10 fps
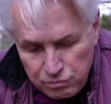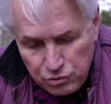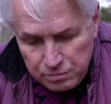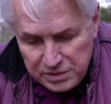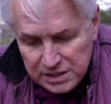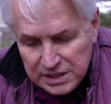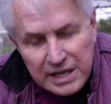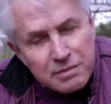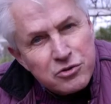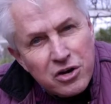and warm, just
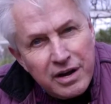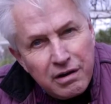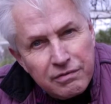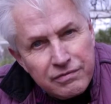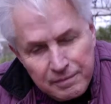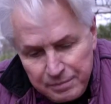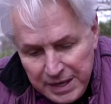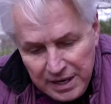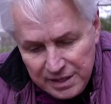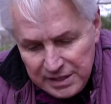let them dry off,
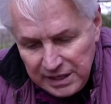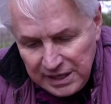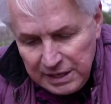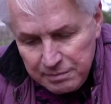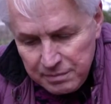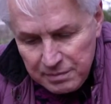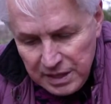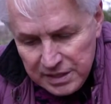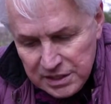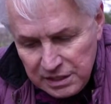and then keep them
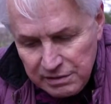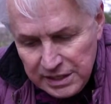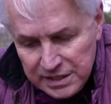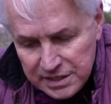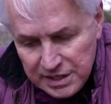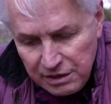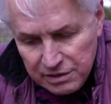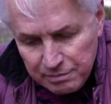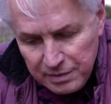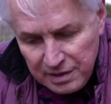until you need to sow
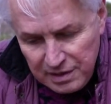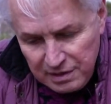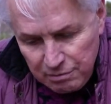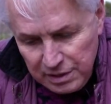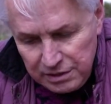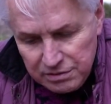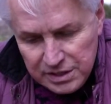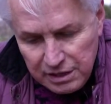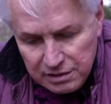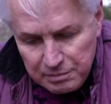them. When you
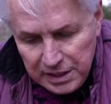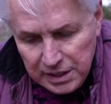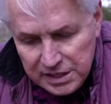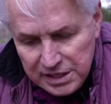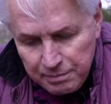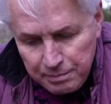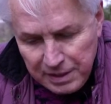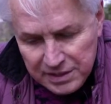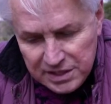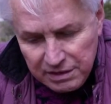sow them, a little tip
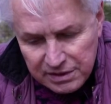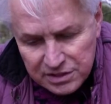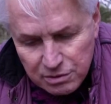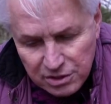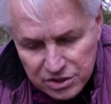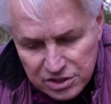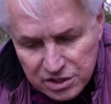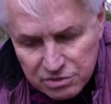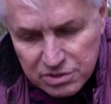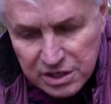about sowing squashes
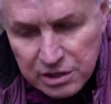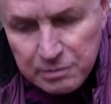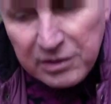is you sow them